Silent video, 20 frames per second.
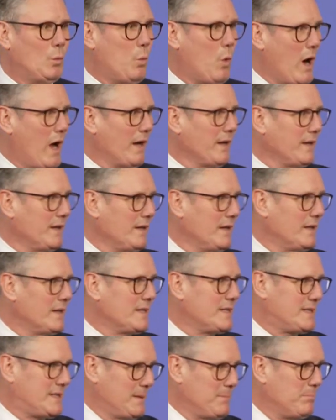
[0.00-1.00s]
one
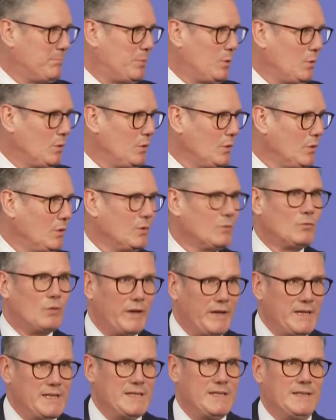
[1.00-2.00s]
simple
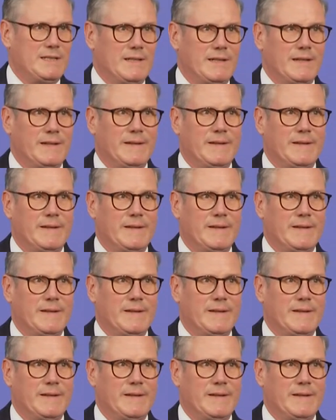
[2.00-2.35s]
reason.